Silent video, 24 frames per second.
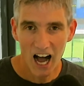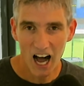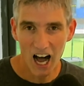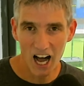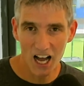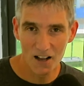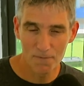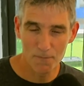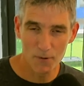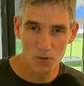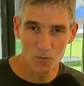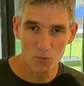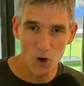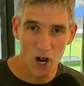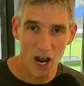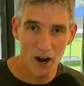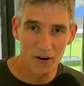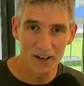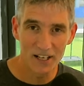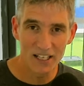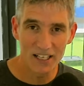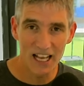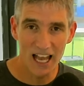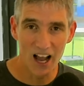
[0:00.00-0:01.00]
I've been
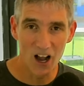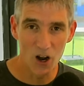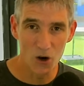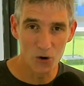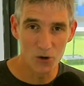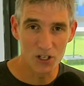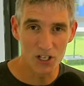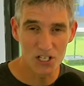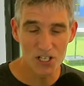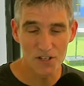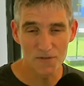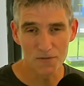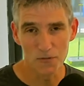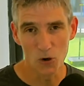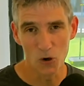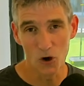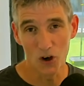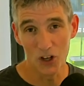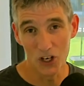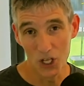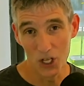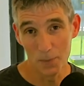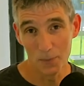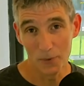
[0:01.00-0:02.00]
wearing Hokas
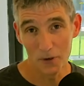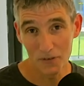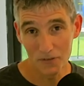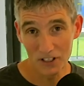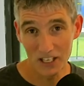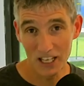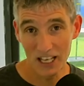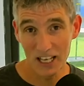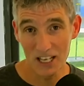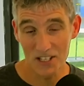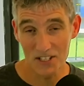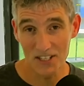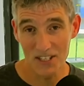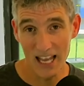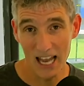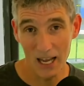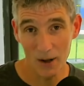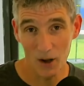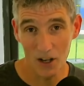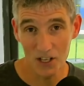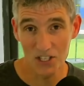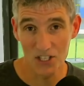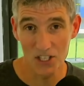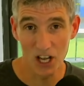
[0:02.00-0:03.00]
for a number of years
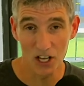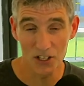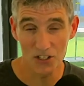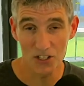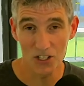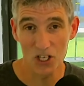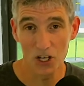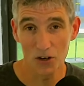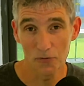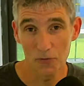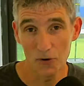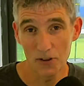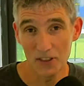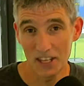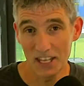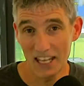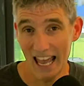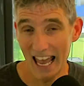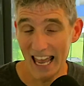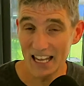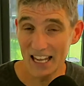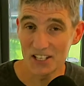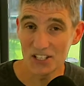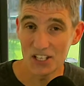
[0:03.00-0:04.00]
now. I started off with the
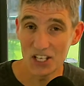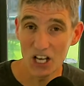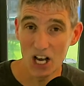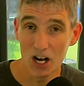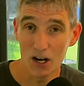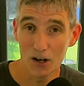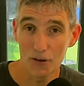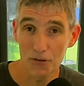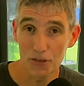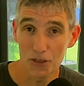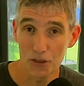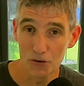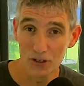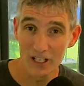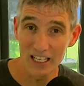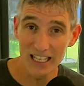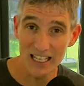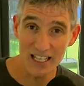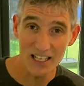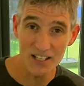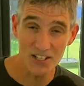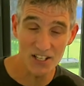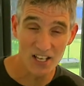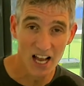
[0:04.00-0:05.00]
ATR
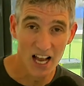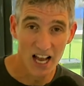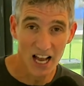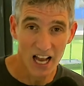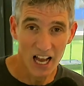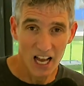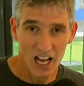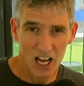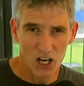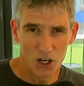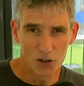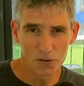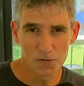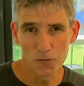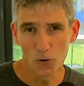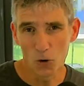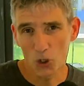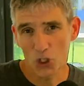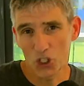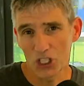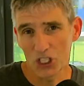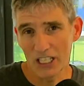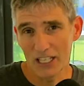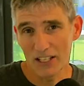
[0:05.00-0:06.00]
3s.
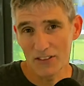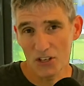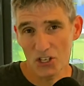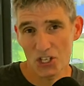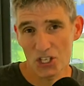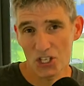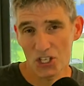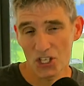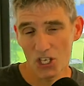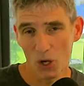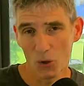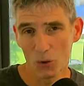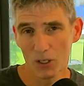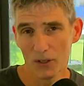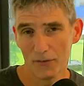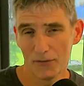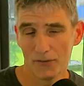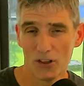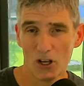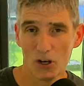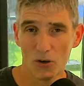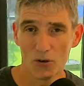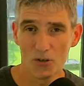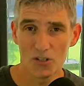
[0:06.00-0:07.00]
Unfortunately, the sole of
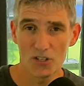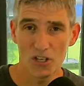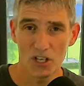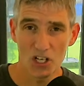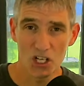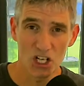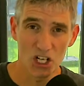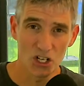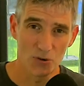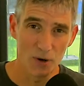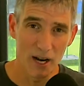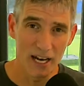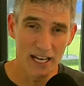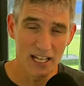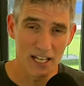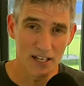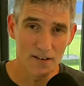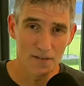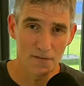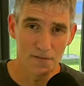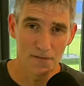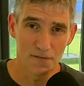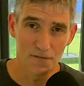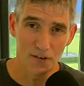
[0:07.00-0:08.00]
those
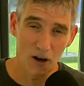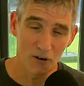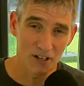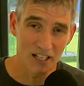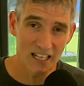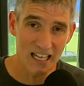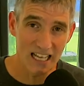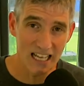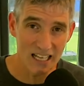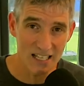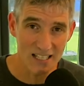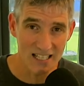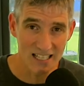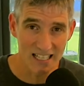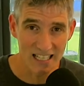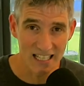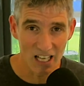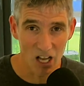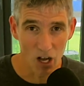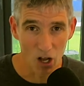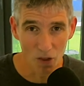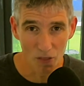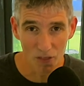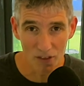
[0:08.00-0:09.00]
shredded very
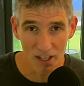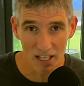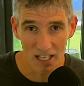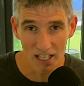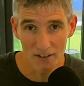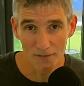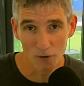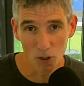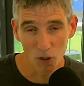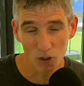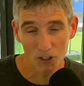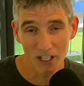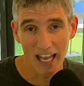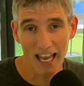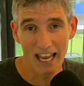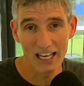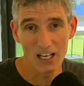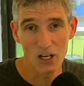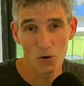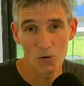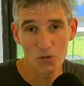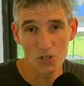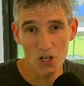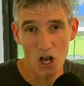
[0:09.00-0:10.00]
easily on the
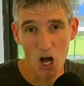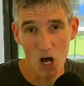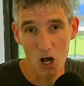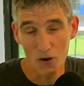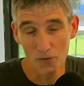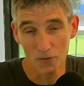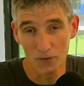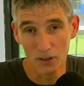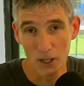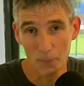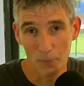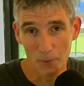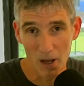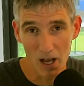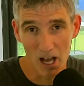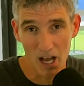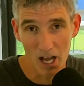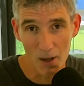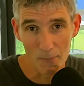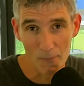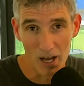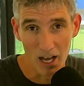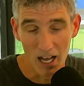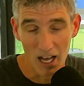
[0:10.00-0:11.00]
volcanoes of La
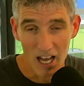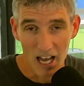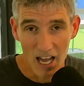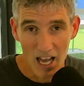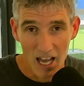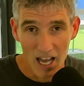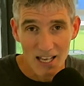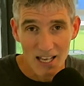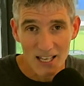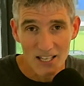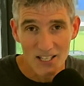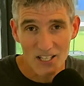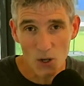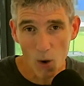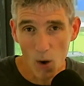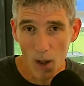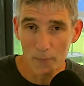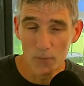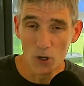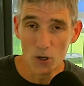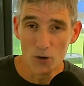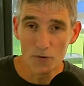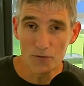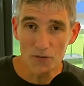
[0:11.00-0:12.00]
Palma. So I
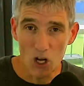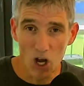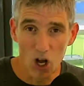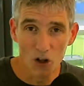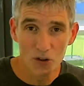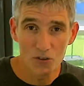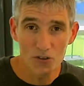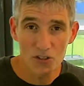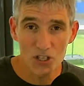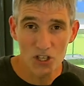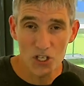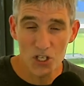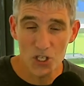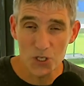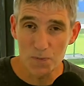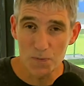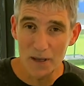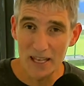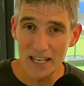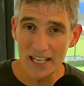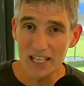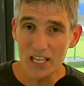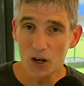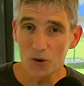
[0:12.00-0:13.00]
moved on to the
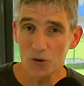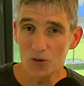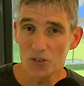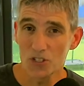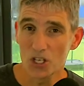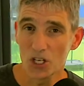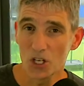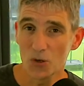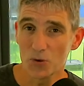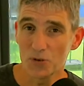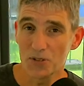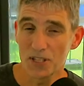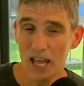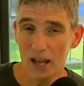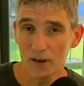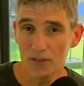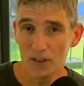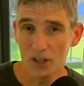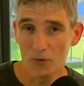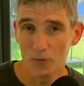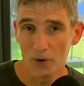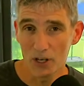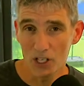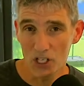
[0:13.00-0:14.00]
Speedgoat 2s. Now,
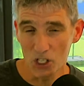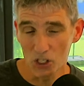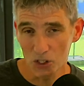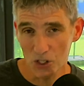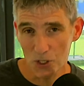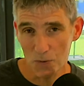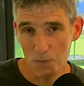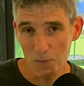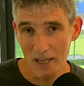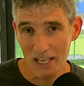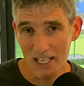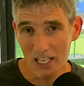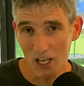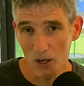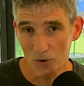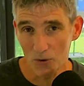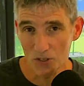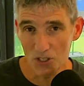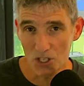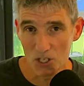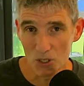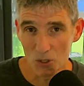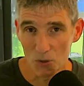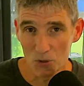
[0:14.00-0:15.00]
the original Speedgoat
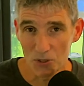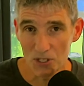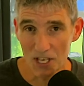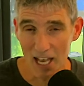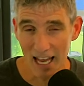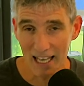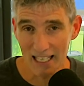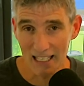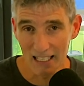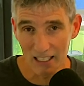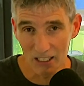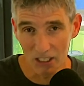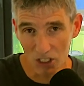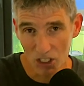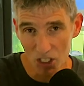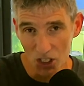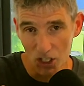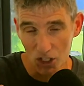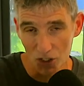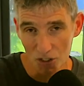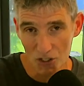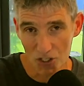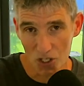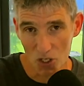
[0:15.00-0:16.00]
2s had a little
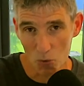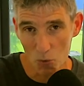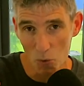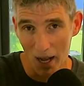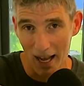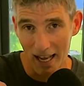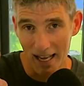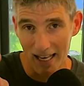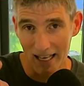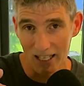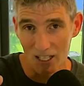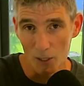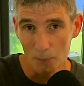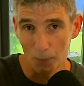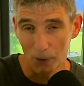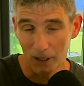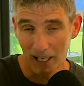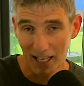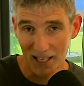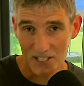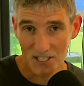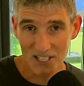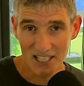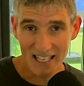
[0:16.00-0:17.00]
cutaway in the
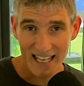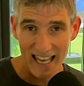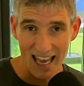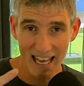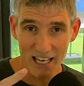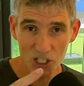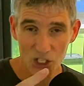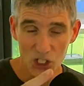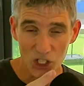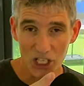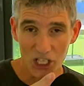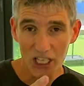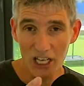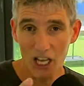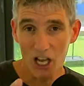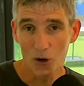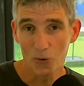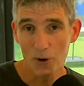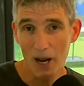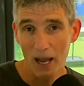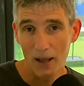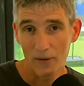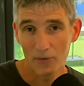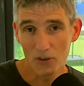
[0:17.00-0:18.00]
plastic edging
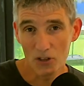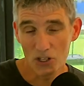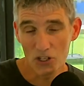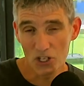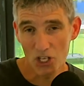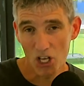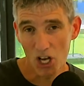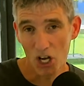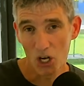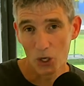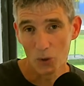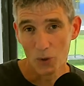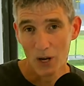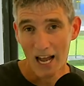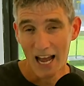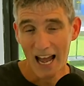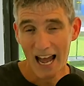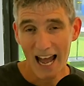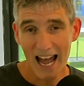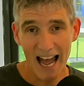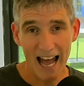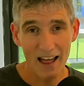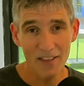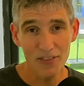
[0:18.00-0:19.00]
around the toe,
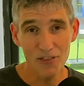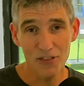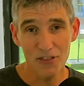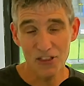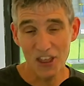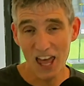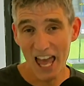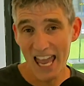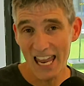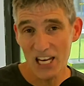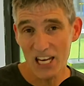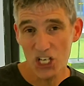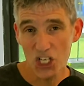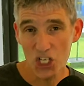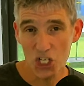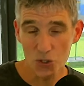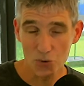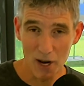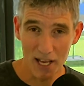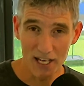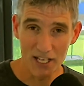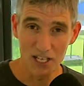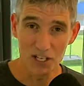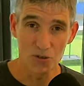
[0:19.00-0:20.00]
and they
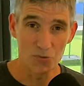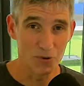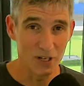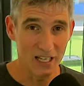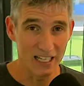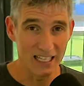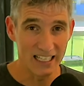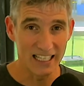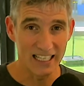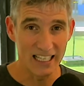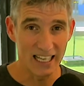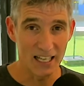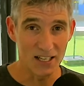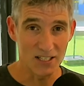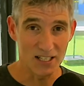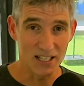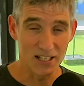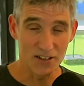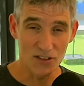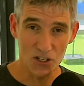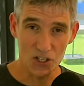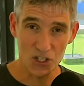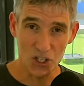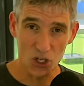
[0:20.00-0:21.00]
shredded really
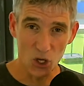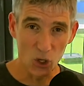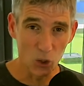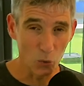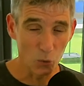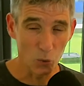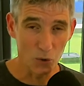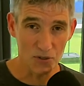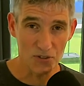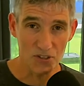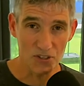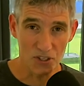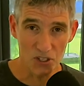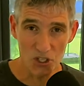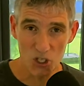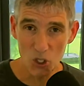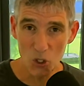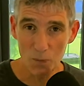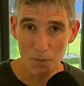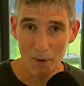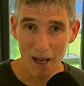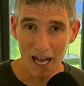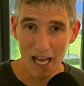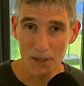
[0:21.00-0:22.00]
easily. The sole wasn't
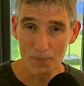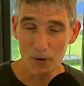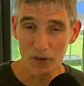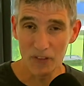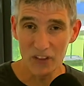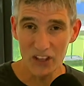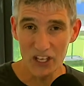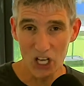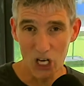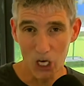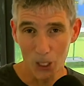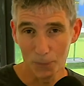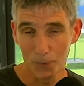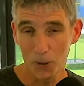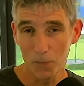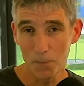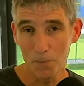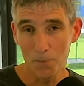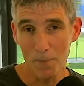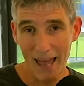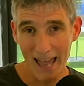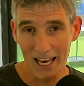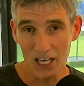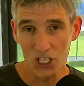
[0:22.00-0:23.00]
too bad, but the upper
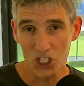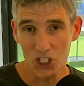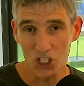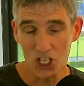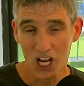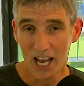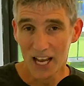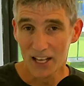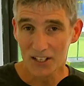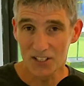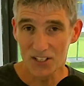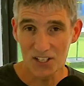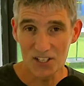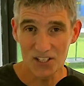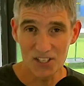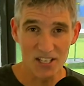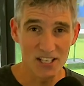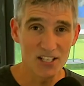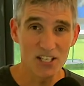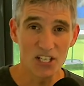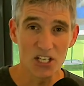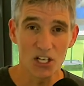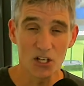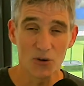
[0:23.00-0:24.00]
mesh
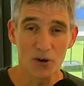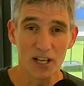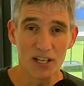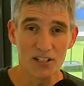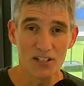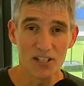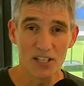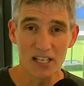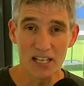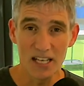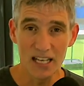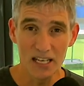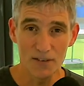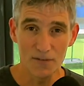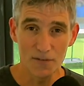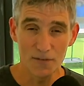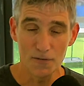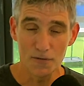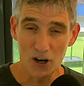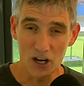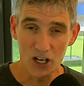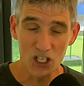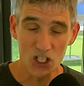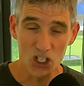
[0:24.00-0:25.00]
disintegrated in
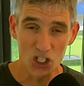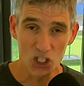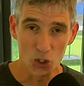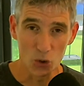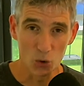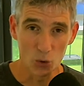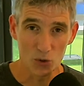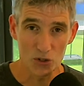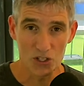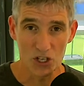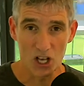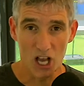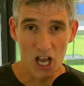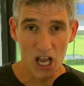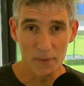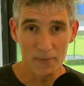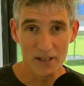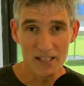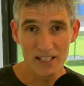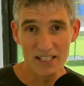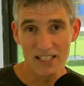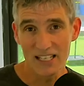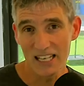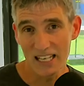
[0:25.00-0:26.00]
a very short time
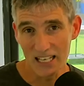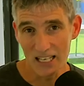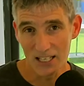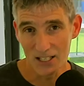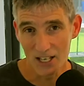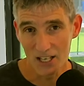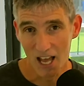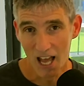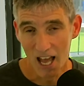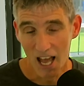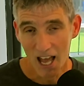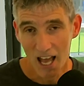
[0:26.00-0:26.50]
indeed.